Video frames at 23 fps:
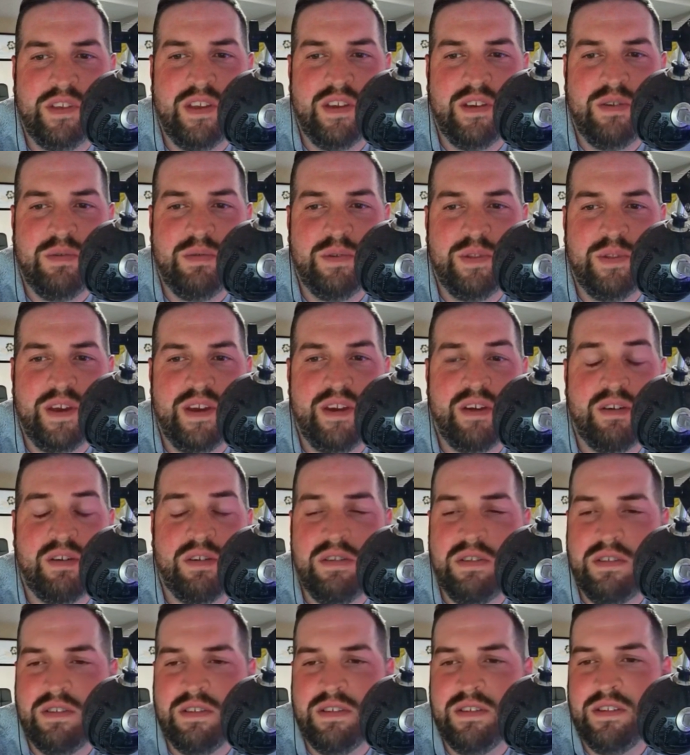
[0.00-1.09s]
that you were
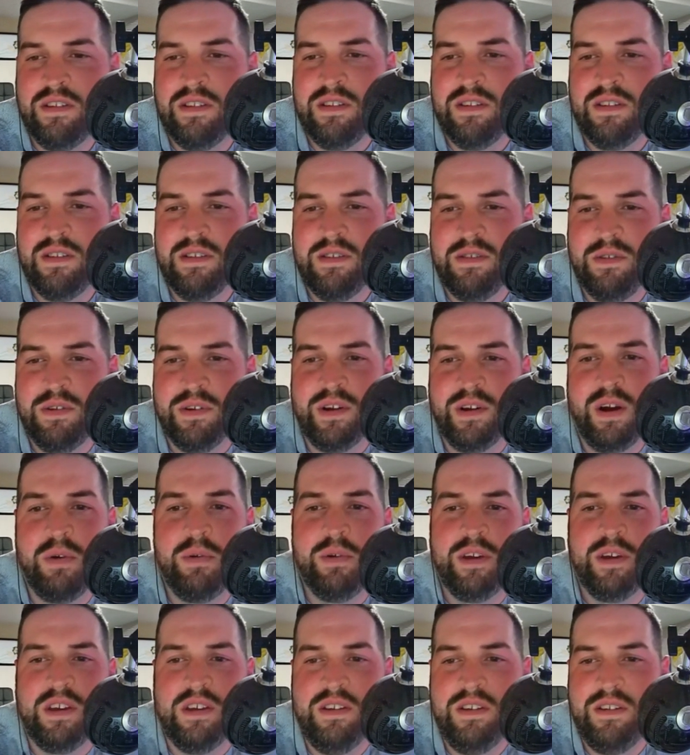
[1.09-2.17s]
there or
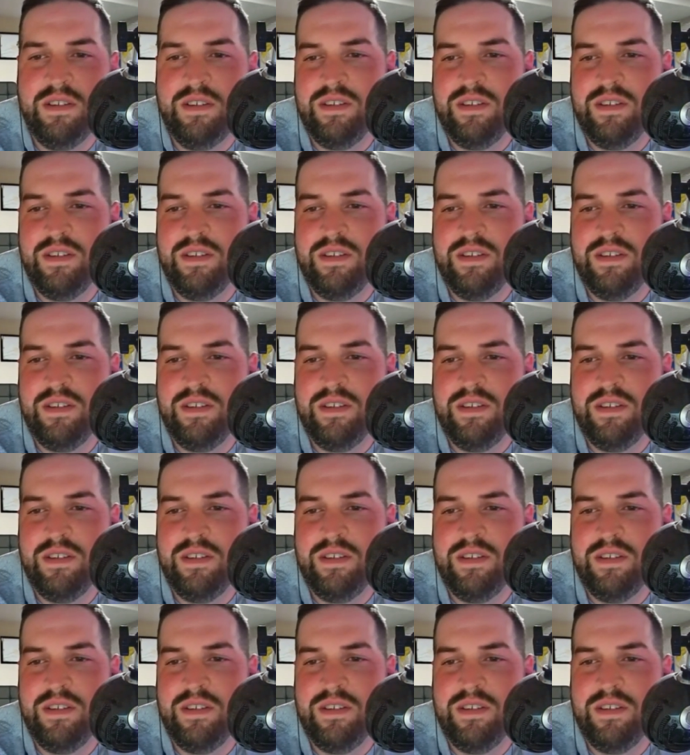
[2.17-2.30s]
going.